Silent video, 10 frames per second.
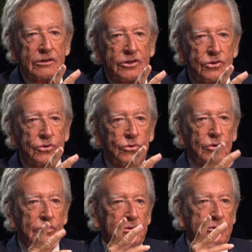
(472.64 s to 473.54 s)

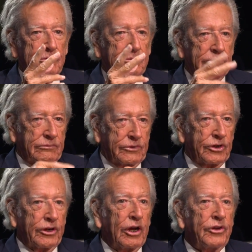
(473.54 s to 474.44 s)
to
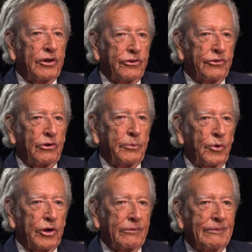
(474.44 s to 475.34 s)
go there as a
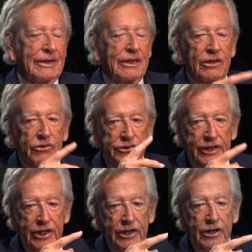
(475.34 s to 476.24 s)
reporter. There was
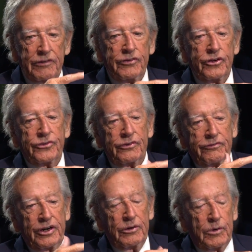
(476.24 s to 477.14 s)
another guy first, a
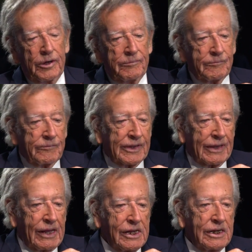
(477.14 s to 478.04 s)
friend of mine.
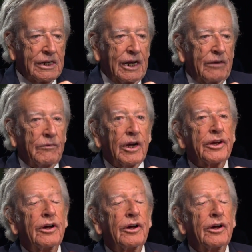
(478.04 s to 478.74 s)
And my